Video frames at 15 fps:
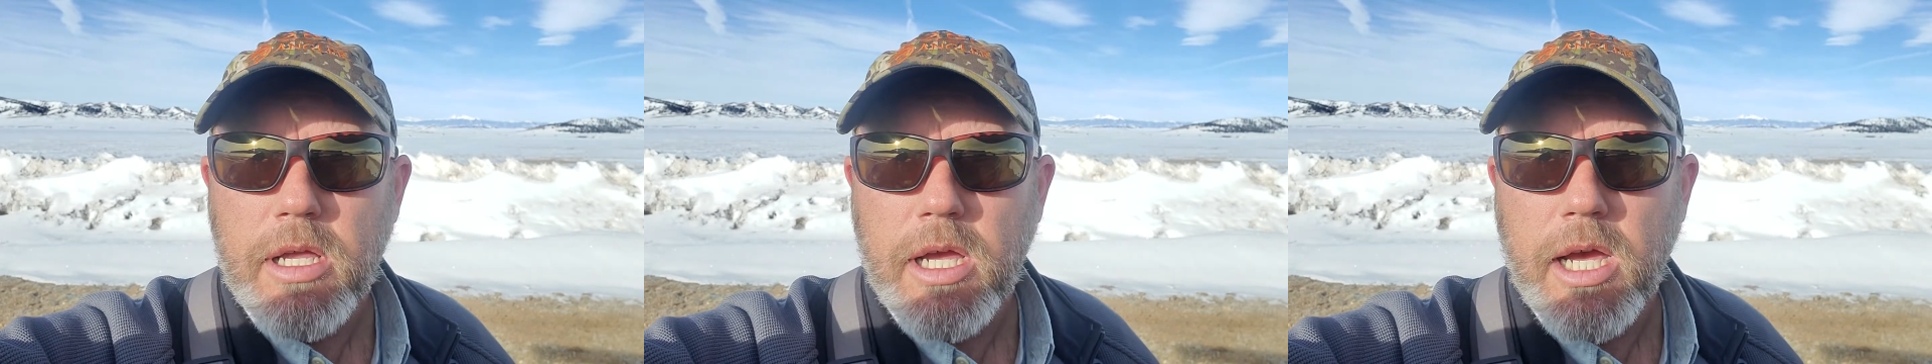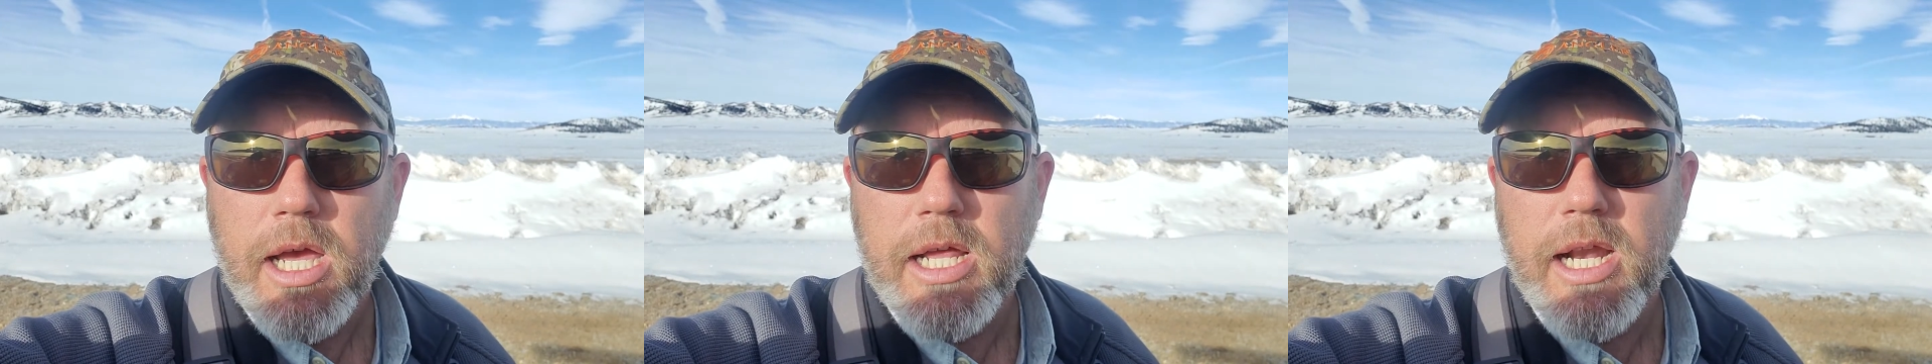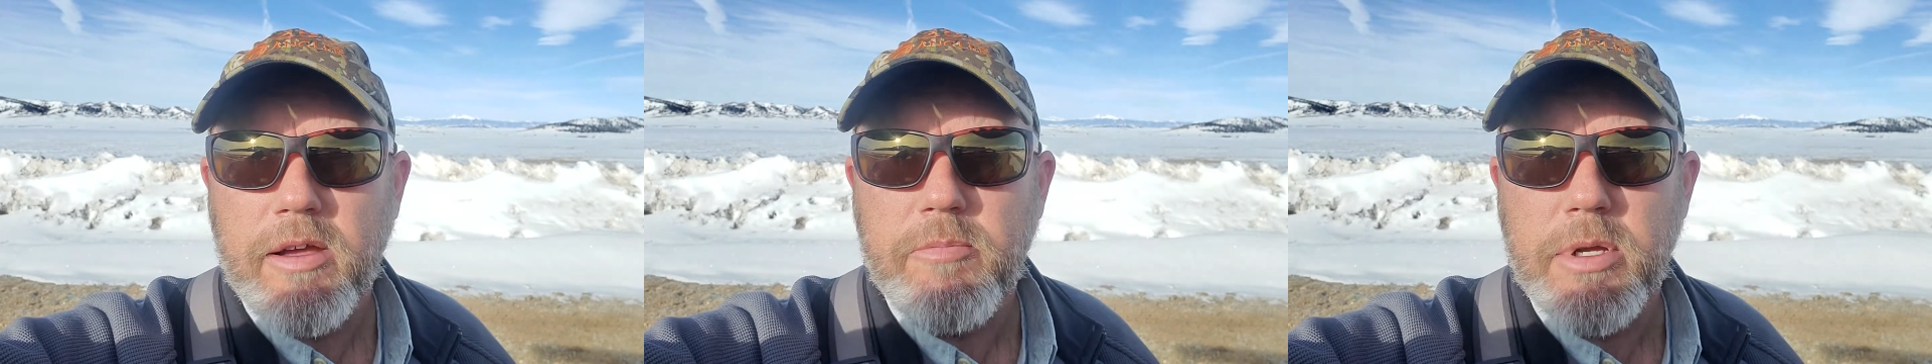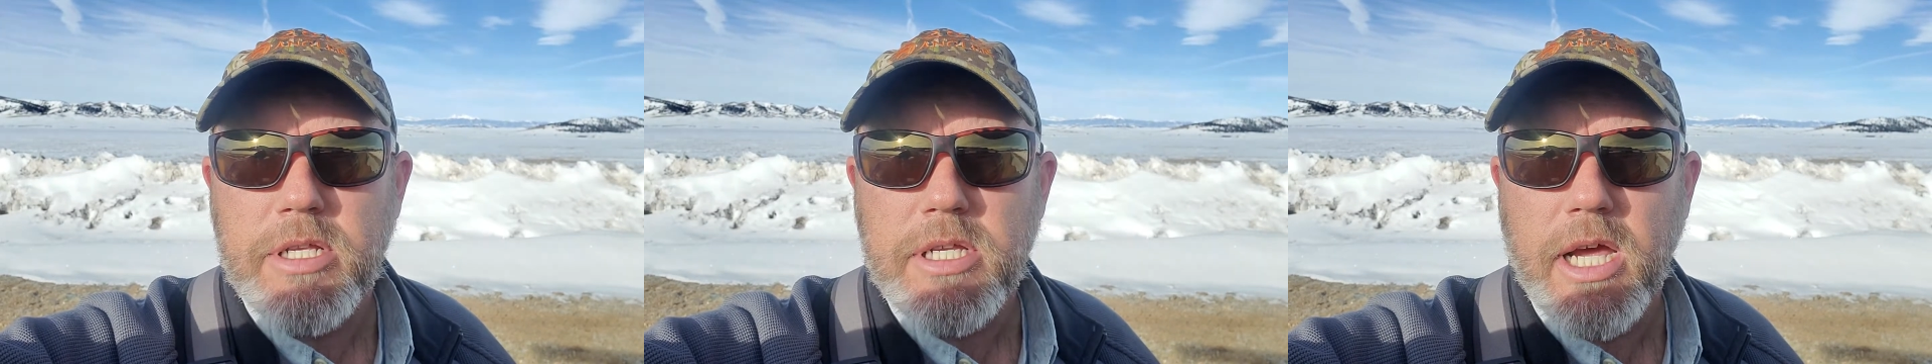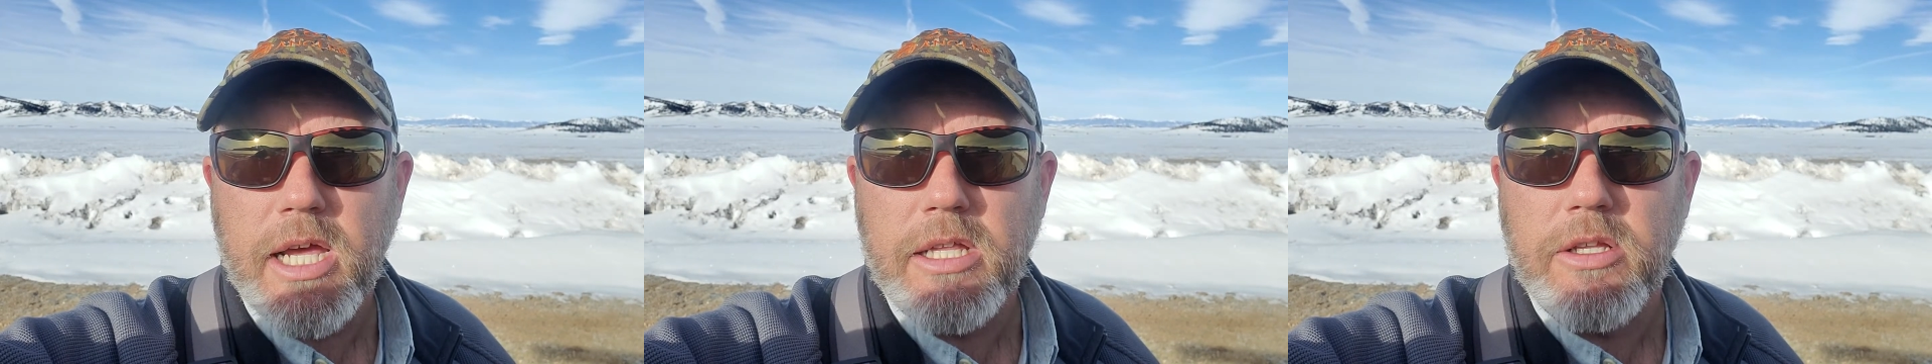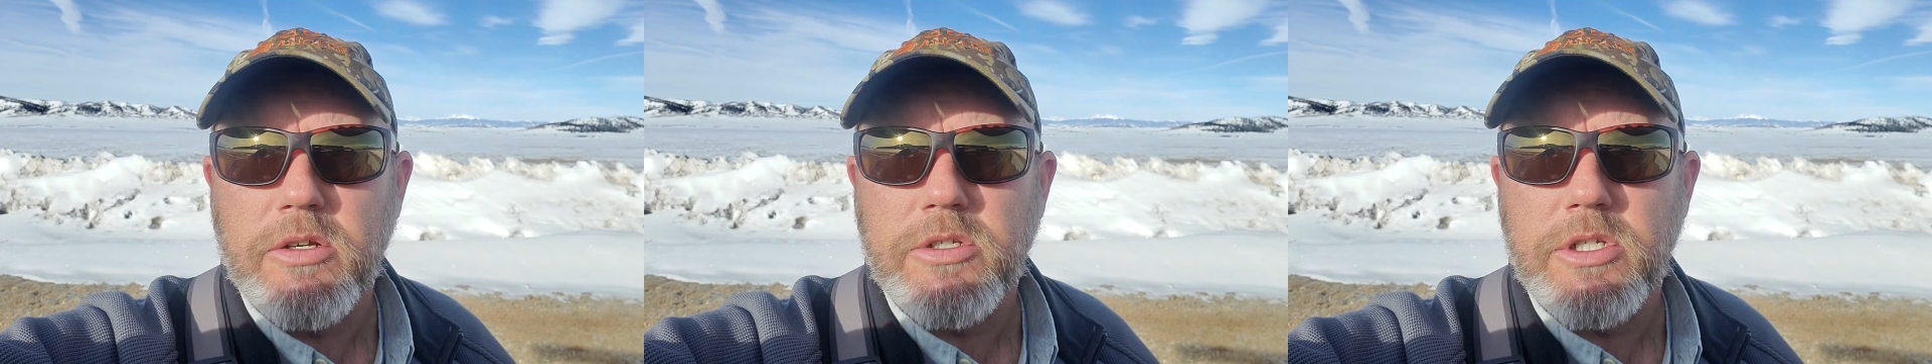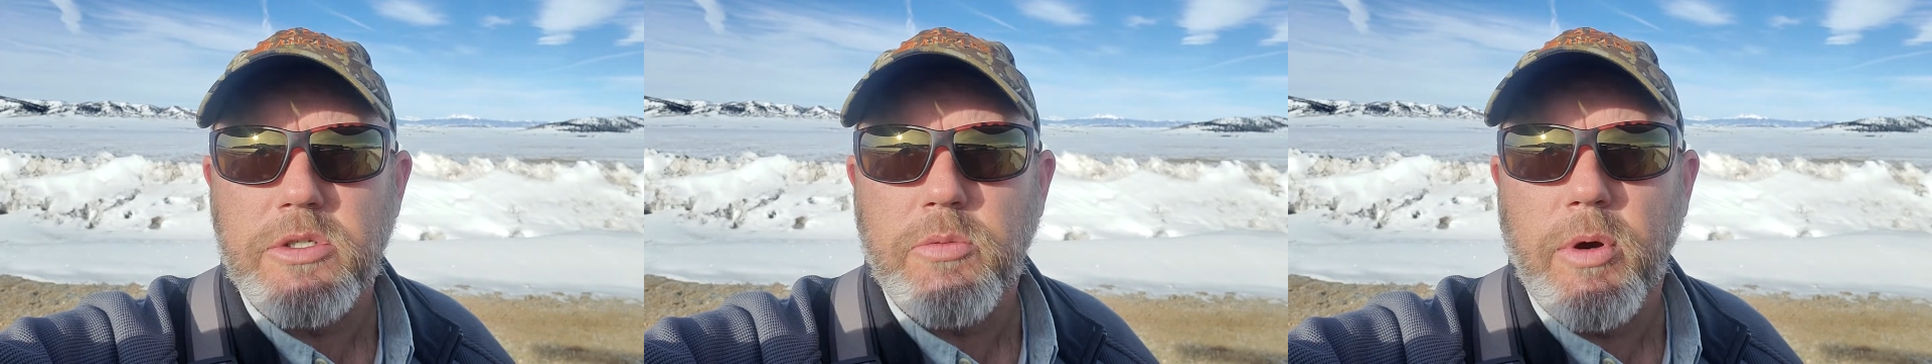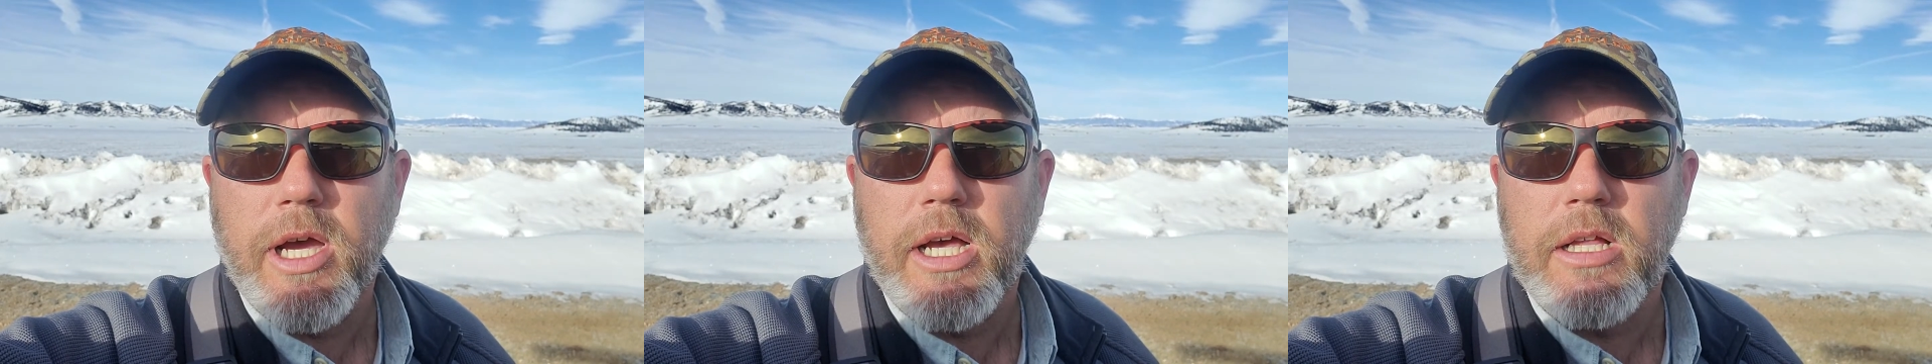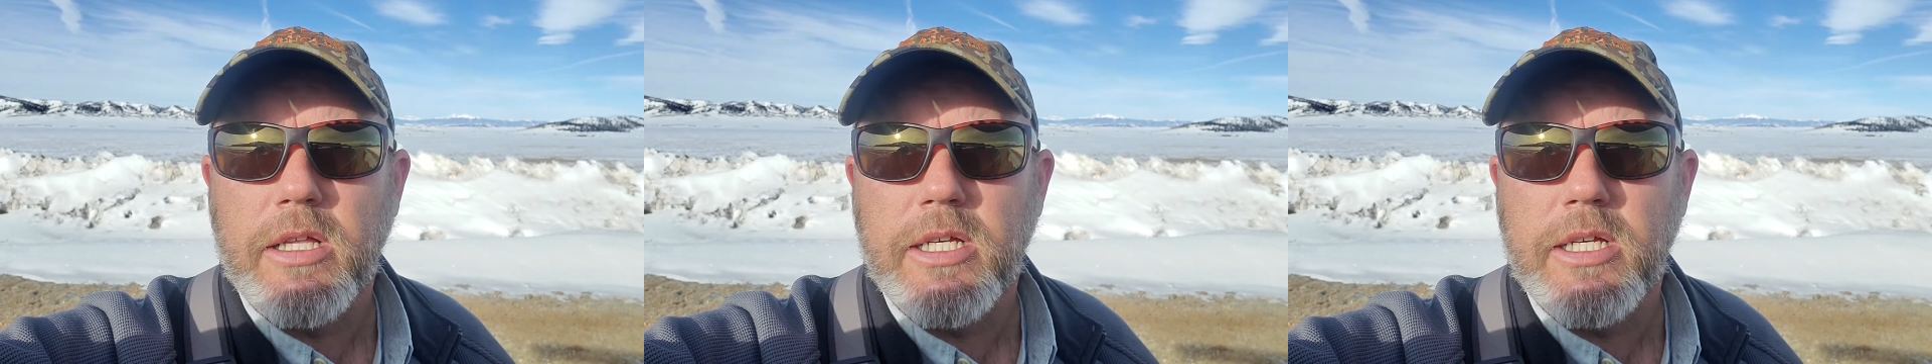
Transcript: and I've been tying those as well.